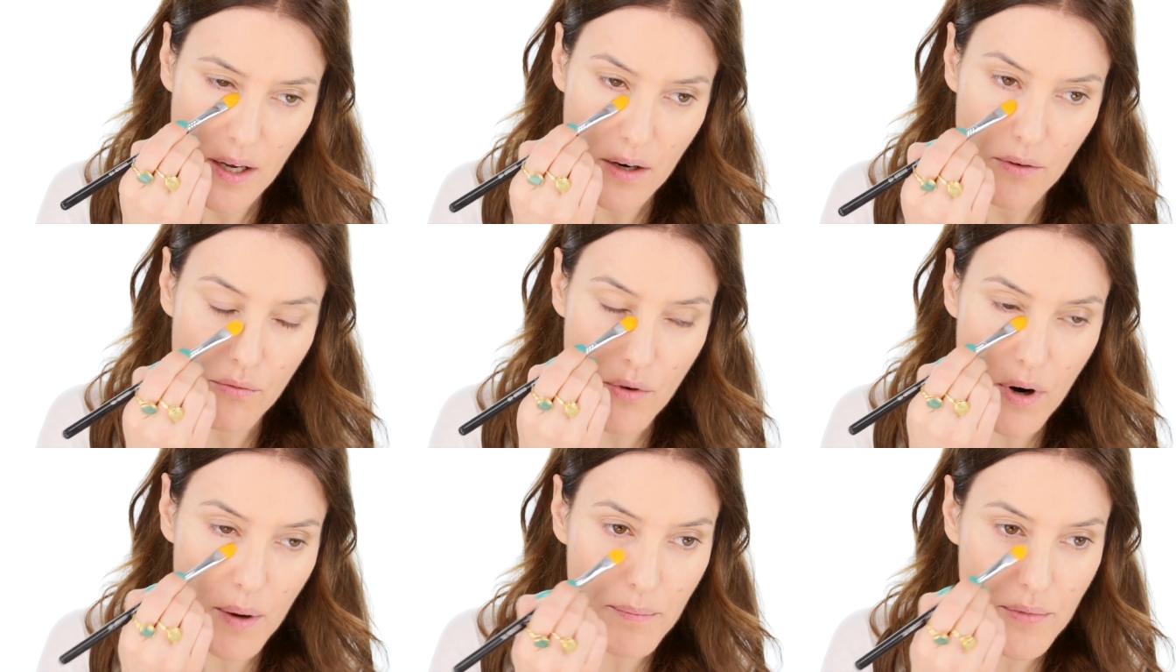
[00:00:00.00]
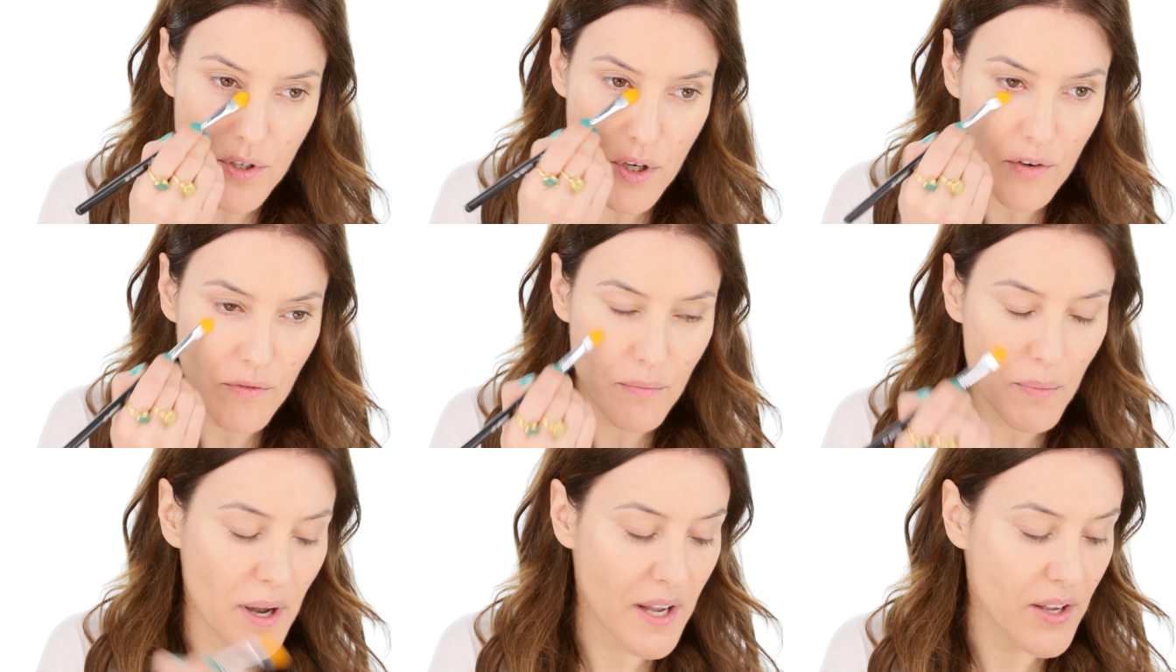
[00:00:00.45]
rubbed
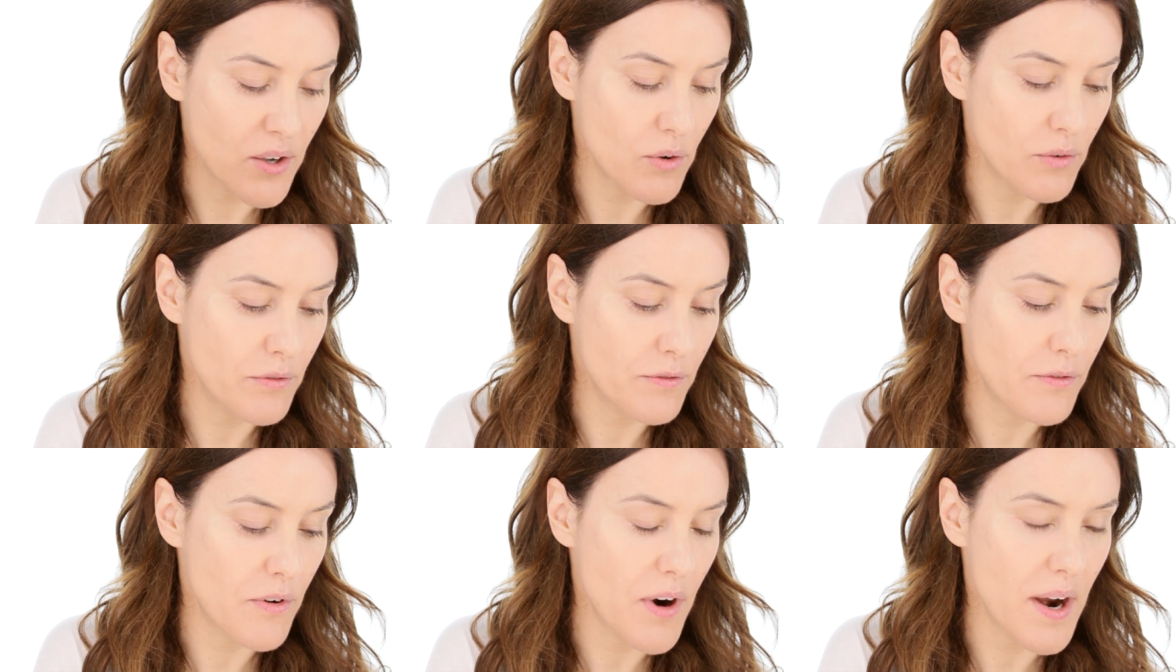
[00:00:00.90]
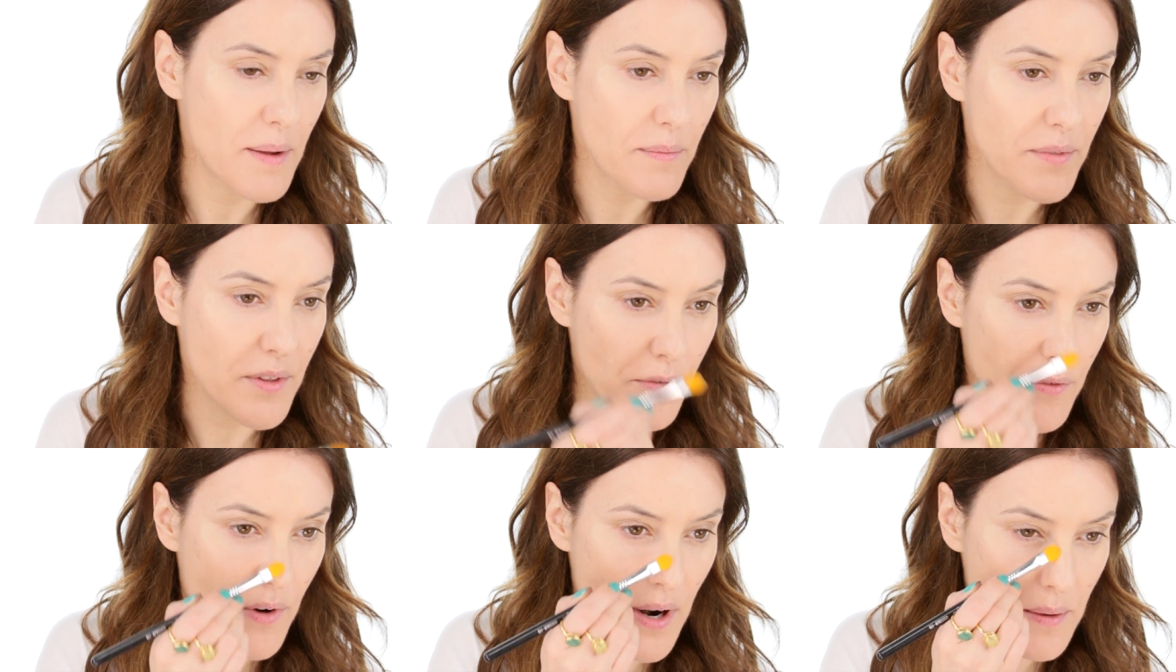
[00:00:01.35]
off by your frame,
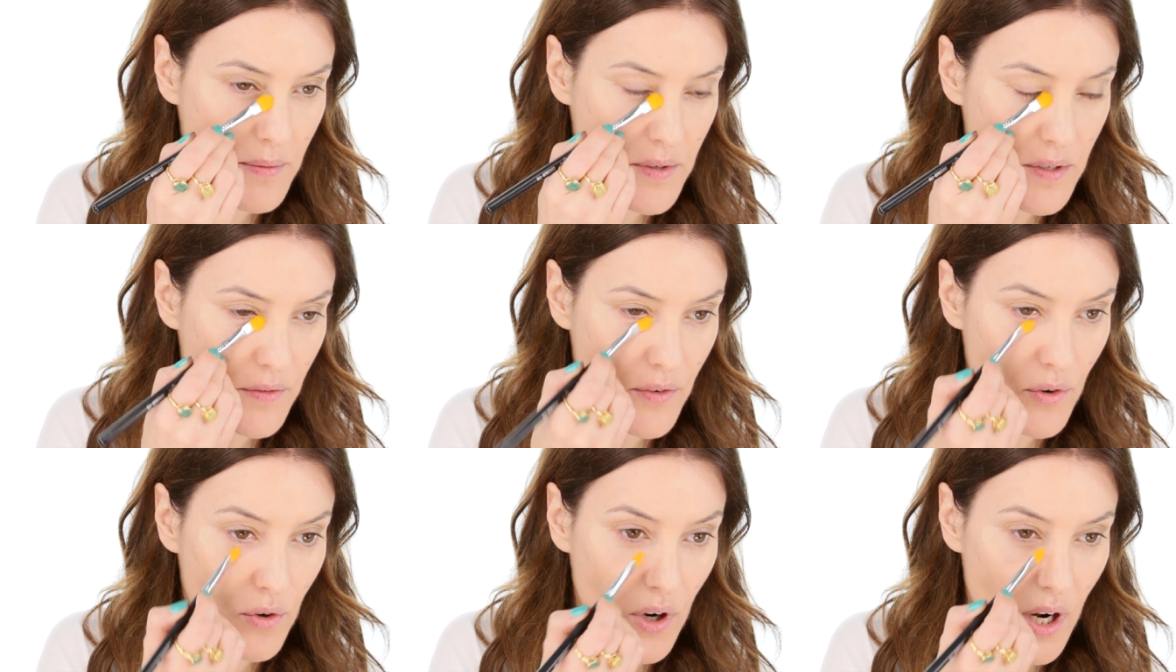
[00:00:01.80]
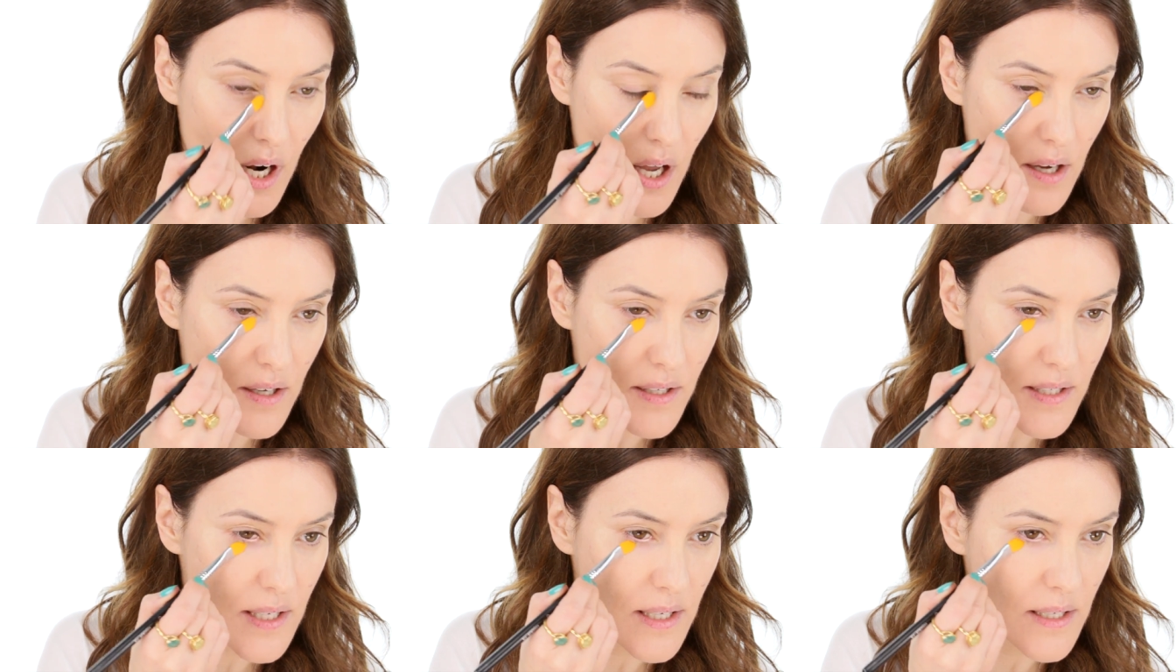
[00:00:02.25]
the frames of your
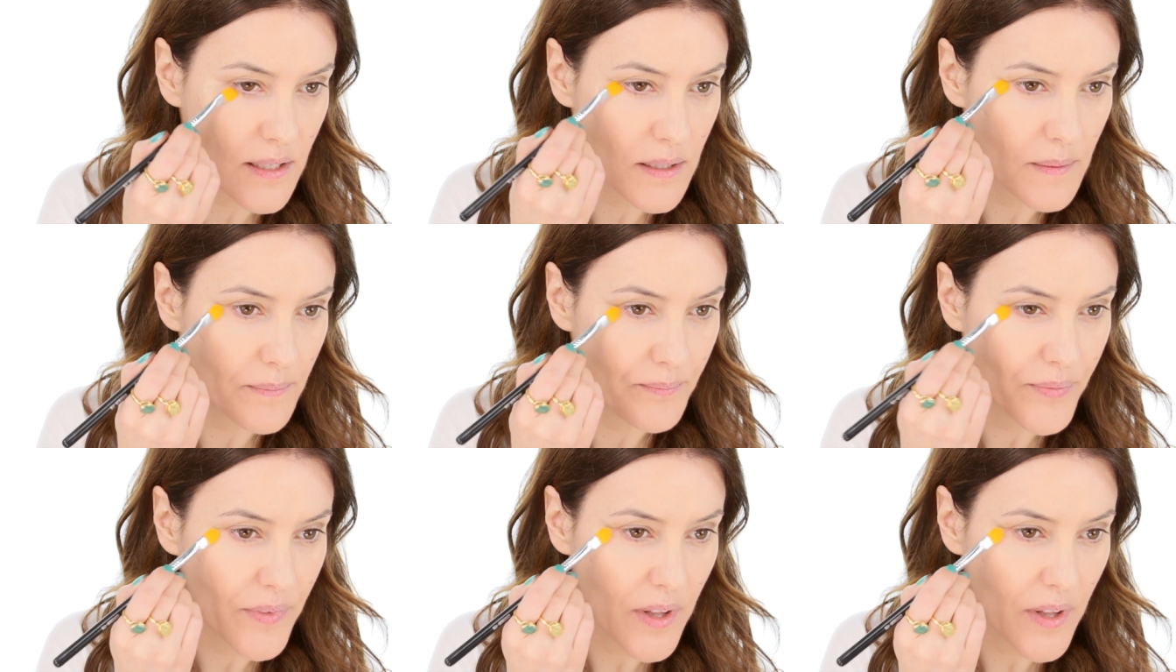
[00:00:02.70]
glasses.